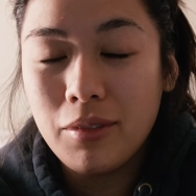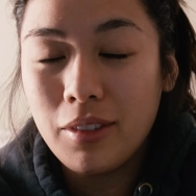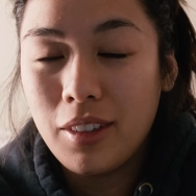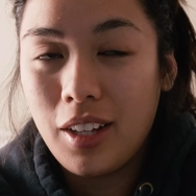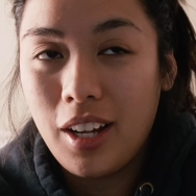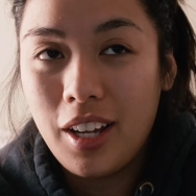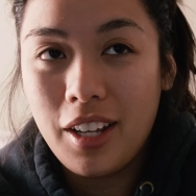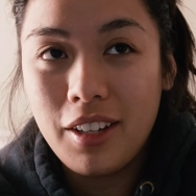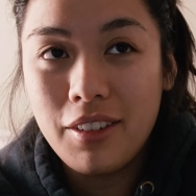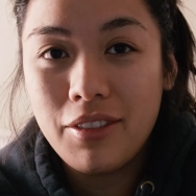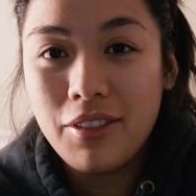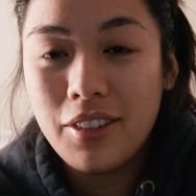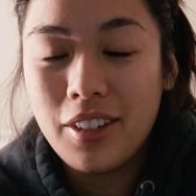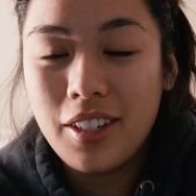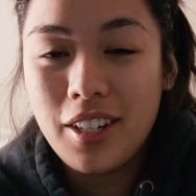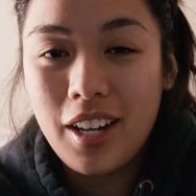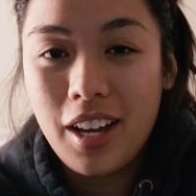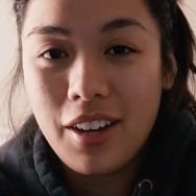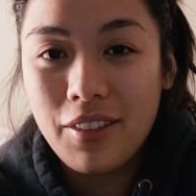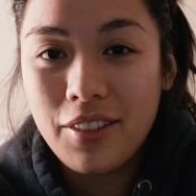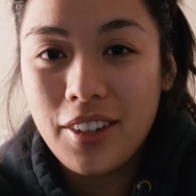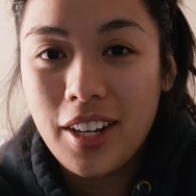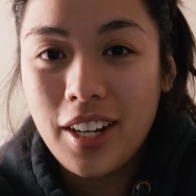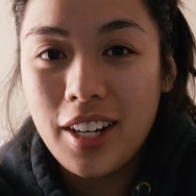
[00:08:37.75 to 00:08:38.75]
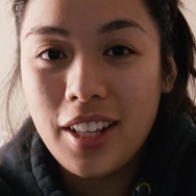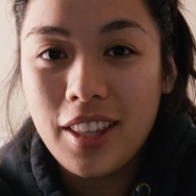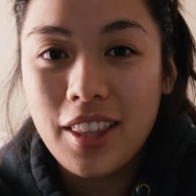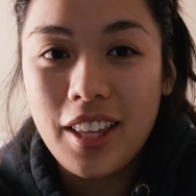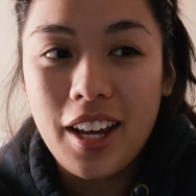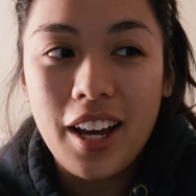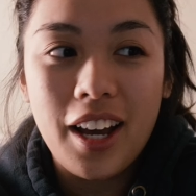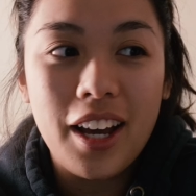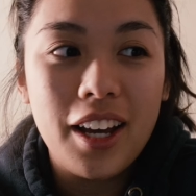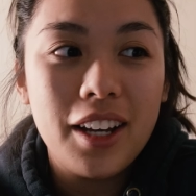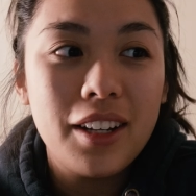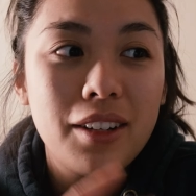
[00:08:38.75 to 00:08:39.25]
life and navigating
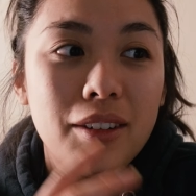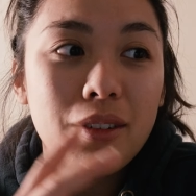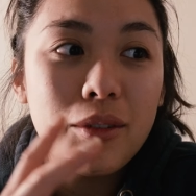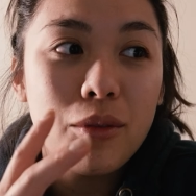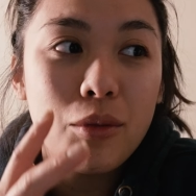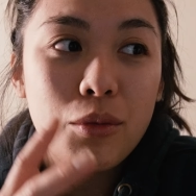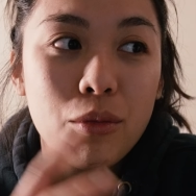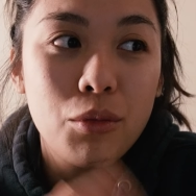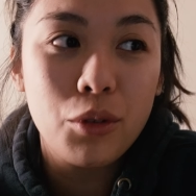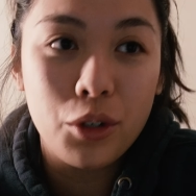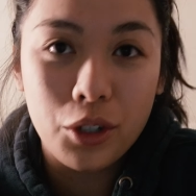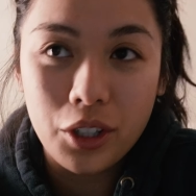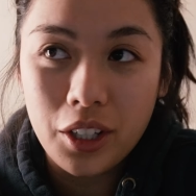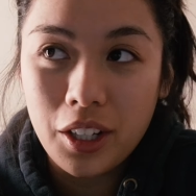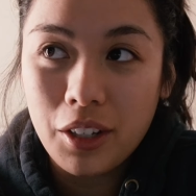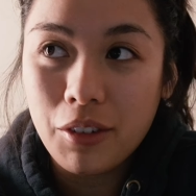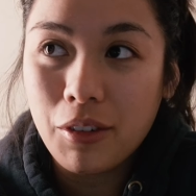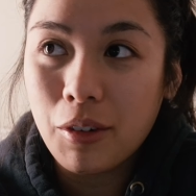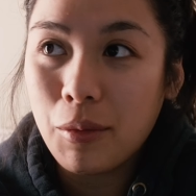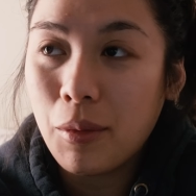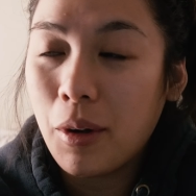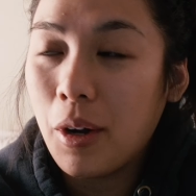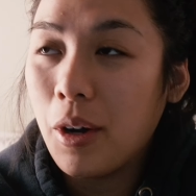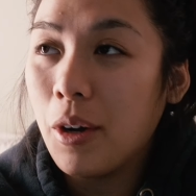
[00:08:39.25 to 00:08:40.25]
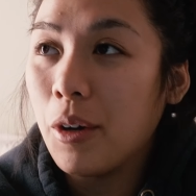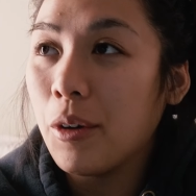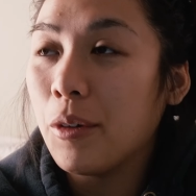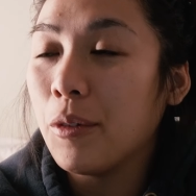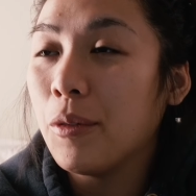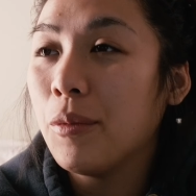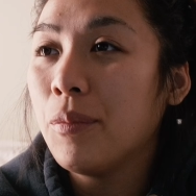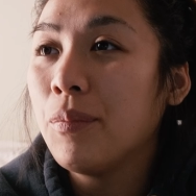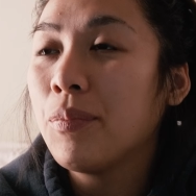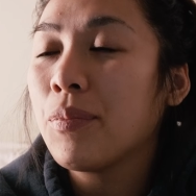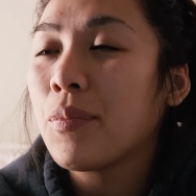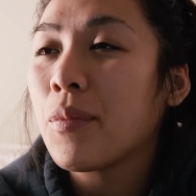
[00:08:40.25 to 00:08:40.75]
that, working from
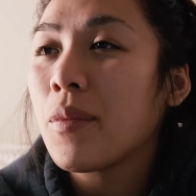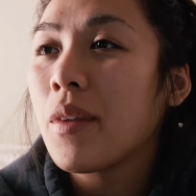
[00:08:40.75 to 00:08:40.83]
home,